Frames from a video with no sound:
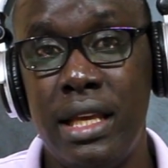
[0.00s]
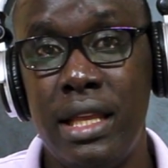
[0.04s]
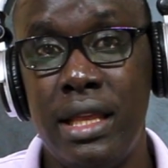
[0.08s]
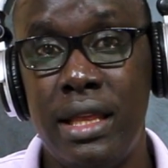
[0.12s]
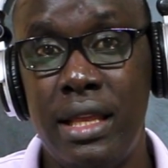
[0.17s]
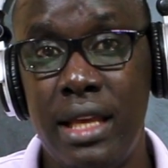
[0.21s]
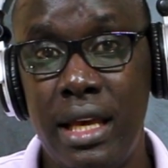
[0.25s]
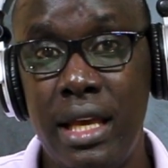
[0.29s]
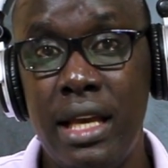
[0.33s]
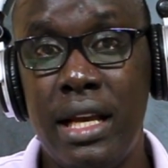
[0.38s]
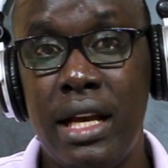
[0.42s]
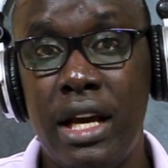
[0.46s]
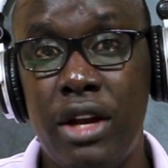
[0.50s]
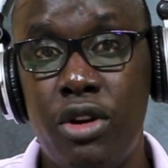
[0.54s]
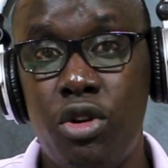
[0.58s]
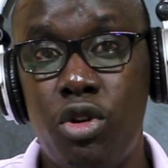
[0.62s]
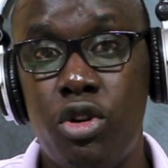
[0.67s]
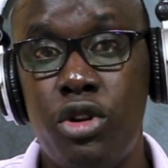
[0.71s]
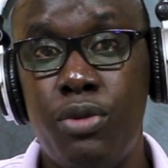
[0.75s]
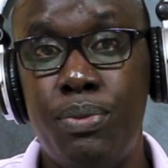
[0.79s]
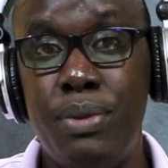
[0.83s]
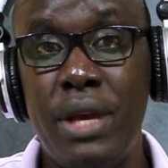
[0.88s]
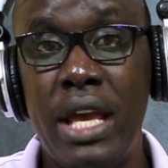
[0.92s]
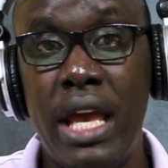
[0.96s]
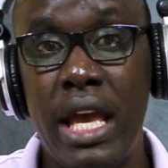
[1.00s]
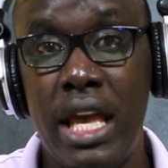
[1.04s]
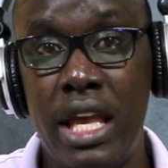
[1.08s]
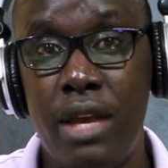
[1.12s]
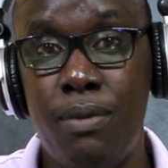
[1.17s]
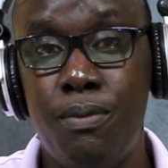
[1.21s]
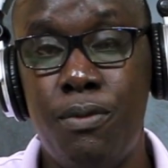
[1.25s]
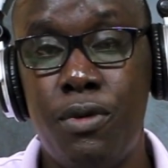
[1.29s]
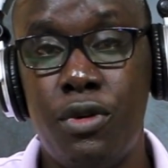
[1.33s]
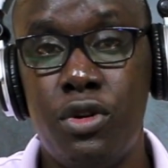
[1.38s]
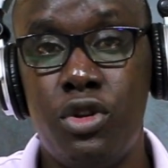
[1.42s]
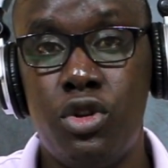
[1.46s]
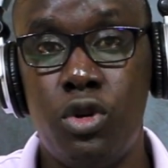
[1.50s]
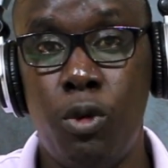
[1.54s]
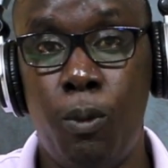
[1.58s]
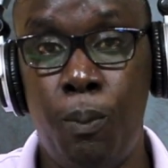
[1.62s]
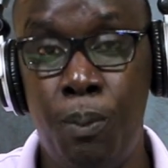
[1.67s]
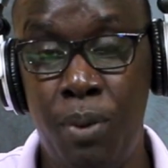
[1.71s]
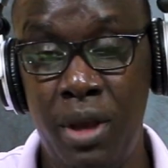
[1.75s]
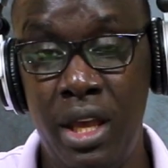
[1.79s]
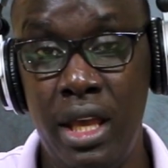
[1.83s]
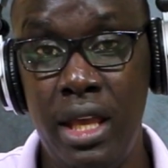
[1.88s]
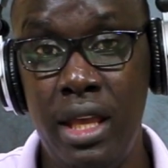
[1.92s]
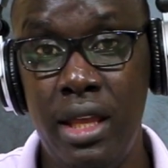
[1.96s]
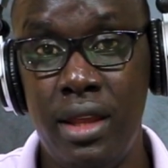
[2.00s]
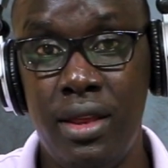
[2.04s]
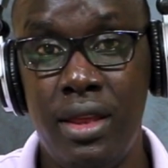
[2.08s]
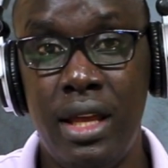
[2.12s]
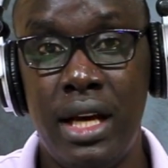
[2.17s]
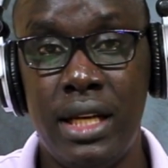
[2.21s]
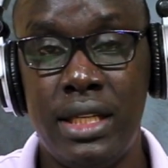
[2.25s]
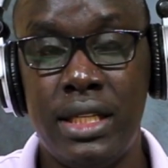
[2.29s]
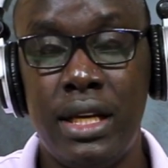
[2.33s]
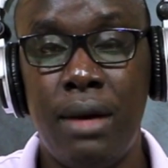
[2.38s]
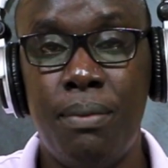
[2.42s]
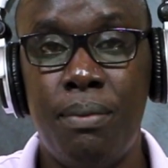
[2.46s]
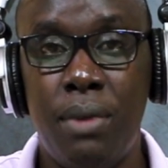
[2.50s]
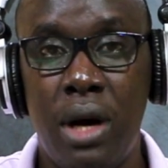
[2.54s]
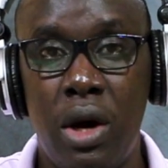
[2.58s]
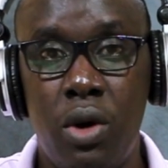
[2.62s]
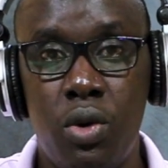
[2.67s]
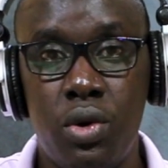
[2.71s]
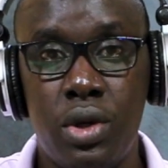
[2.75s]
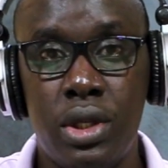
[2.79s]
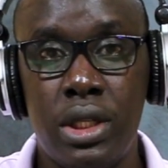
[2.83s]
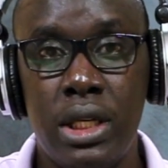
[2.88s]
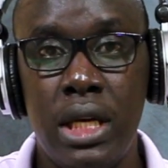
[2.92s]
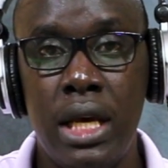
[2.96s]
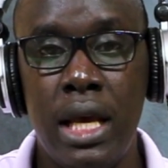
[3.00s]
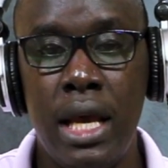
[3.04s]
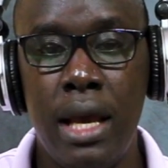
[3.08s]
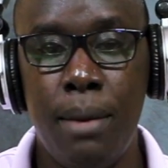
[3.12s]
they cannot be able to pay that amount.